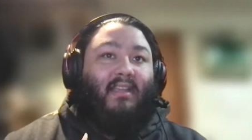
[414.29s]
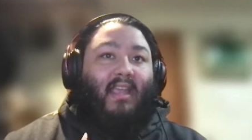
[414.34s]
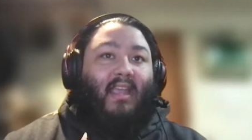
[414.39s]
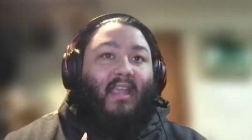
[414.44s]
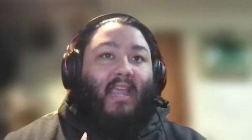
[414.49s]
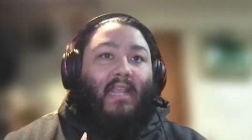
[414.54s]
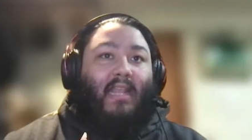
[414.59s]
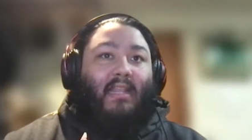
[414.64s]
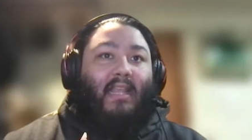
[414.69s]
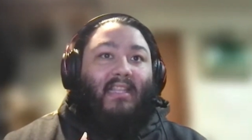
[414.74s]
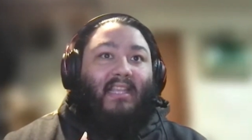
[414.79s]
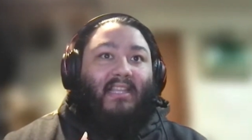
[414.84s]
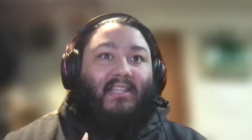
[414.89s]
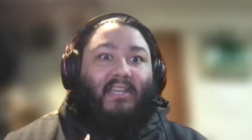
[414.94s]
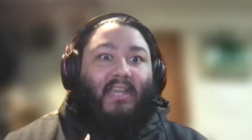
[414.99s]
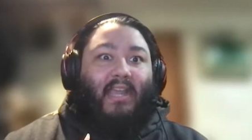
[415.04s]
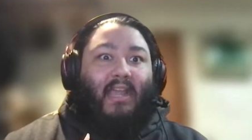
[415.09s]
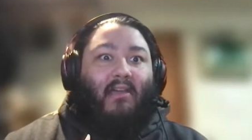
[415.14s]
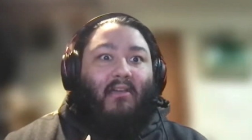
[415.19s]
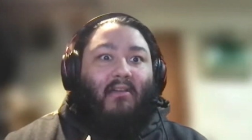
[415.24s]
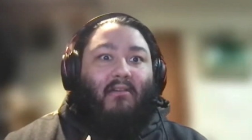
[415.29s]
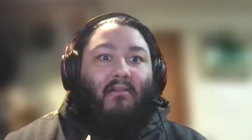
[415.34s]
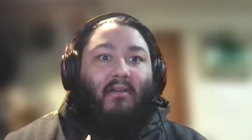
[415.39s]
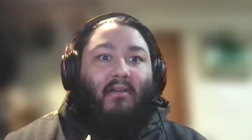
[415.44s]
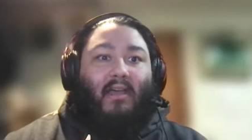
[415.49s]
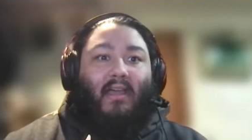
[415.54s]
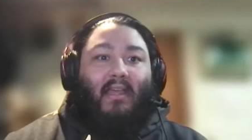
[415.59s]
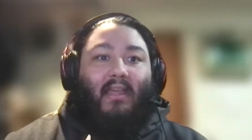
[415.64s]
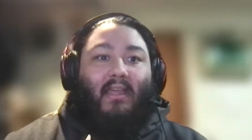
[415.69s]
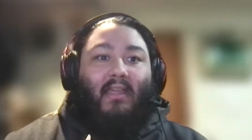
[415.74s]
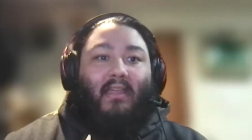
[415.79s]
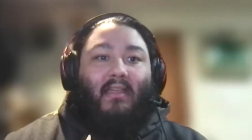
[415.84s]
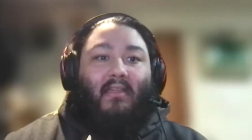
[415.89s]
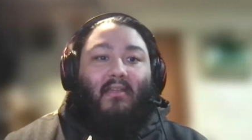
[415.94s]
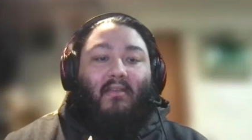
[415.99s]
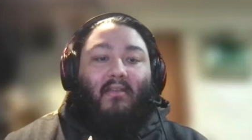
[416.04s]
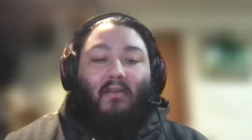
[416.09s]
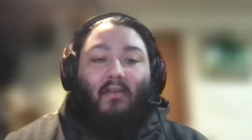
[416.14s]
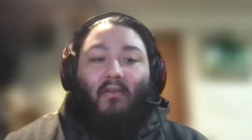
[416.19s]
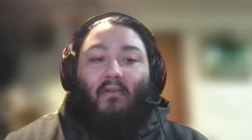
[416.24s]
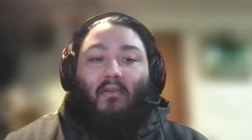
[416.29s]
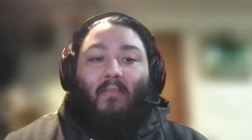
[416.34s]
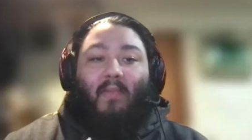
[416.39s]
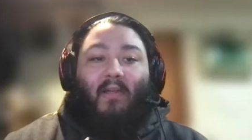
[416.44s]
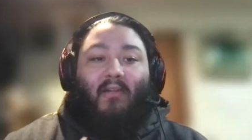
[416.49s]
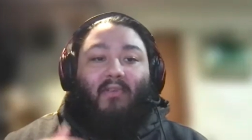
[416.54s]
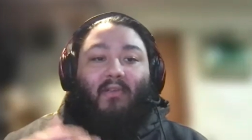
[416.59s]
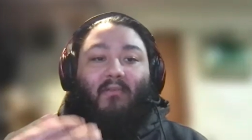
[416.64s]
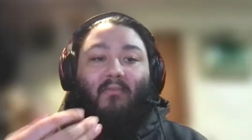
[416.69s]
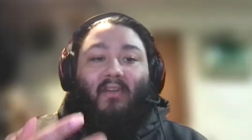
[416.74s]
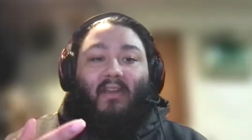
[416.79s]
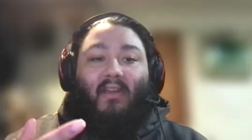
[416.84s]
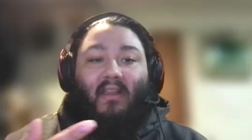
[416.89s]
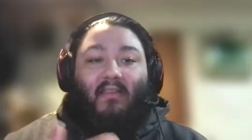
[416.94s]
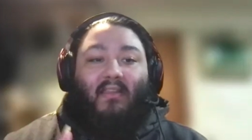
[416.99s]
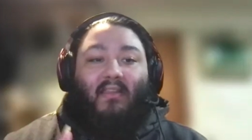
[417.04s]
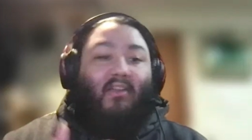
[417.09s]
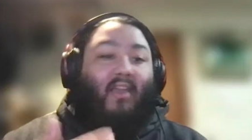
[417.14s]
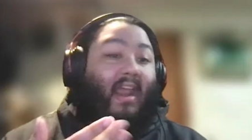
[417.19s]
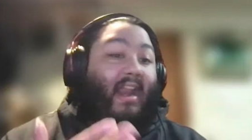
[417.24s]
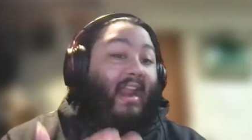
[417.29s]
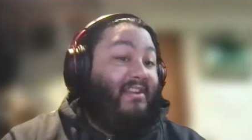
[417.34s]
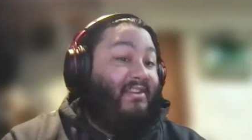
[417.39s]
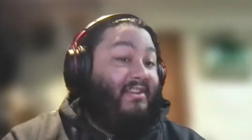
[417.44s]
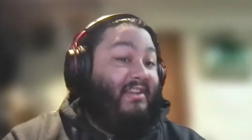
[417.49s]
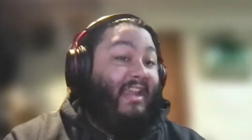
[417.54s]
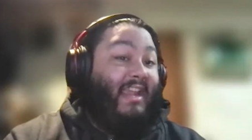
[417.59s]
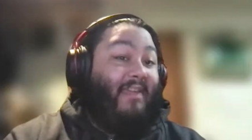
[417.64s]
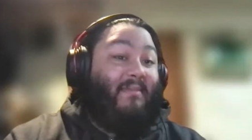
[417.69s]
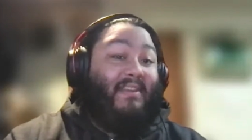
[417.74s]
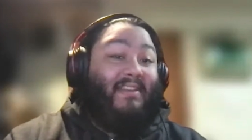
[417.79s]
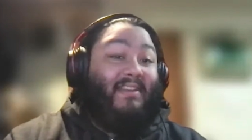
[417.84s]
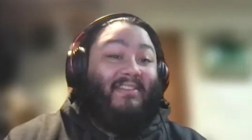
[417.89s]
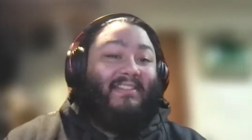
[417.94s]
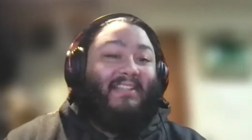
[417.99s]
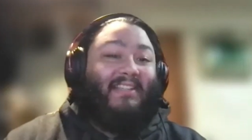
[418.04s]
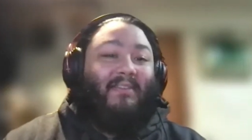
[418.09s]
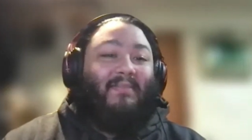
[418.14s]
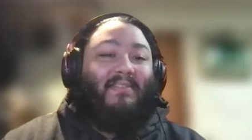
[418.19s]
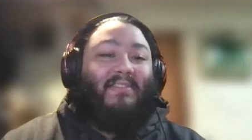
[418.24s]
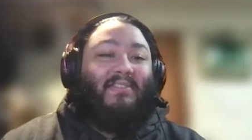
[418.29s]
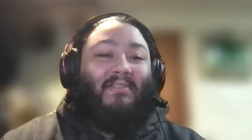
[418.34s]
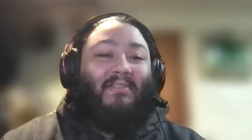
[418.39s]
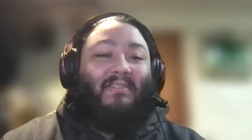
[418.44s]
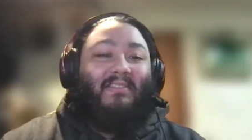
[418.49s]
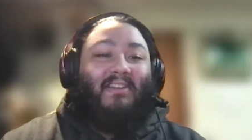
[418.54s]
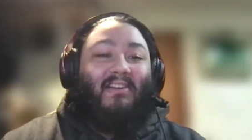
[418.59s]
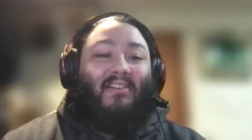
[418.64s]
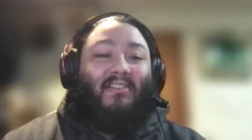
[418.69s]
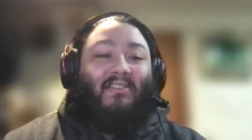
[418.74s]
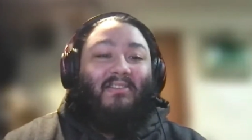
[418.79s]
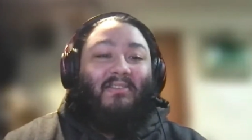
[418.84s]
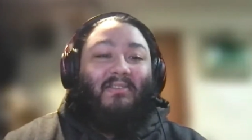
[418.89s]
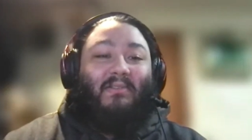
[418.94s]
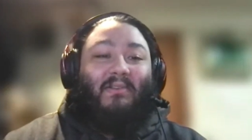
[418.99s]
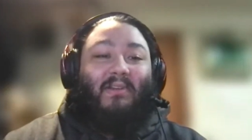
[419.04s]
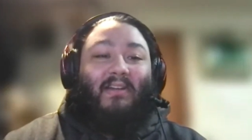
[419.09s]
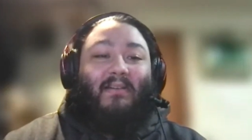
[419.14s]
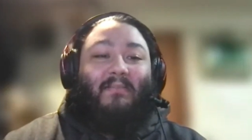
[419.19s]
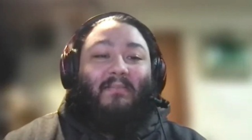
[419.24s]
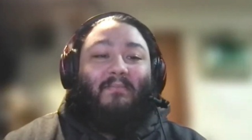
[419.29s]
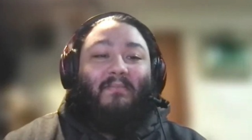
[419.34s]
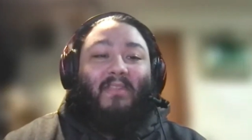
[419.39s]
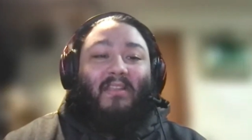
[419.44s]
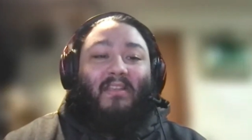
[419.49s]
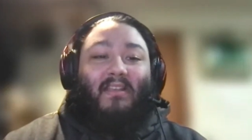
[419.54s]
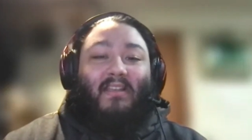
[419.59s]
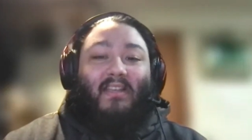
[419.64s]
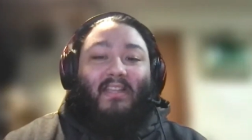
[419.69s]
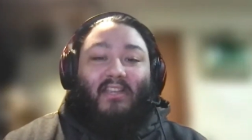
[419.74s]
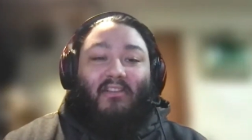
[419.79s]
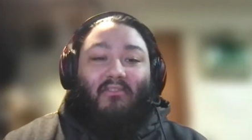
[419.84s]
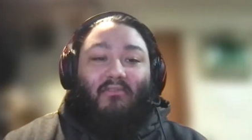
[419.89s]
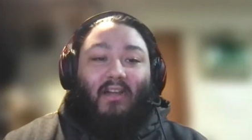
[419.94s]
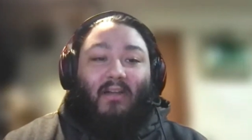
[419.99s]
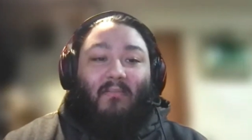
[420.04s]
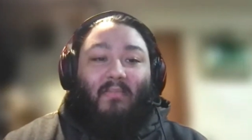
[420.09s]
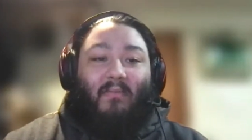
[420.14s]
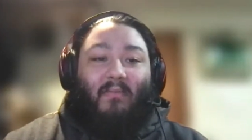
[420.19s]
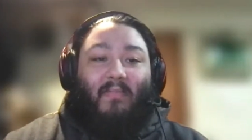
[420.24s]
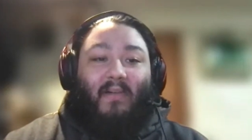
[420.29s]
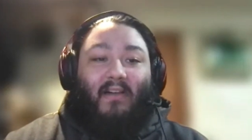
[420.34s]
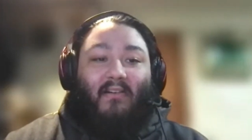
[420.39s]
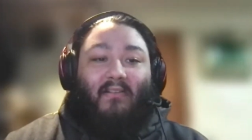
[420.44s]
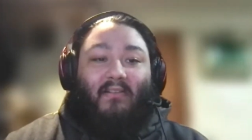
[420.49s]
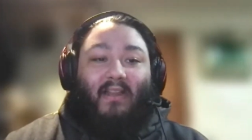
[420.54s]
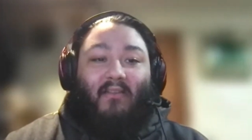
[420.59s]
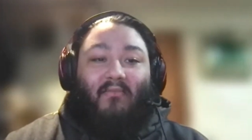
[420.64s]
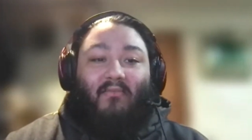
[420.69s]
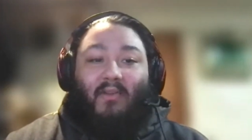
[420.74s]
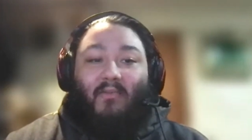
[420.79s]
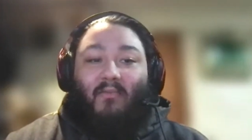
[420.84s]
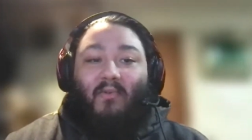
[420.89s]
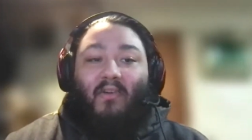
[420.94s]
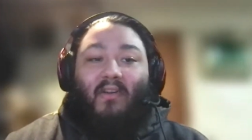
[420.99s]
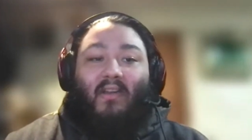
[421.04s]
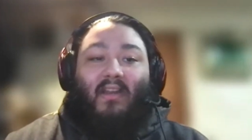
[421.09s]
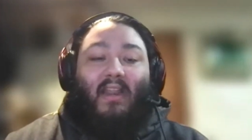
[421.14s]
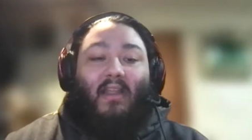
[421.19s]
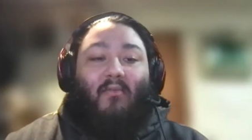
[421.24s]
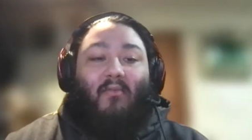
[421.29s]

and that's actually how i heard about rework you had actually came in yourself to talk to um Year Up about like rework and like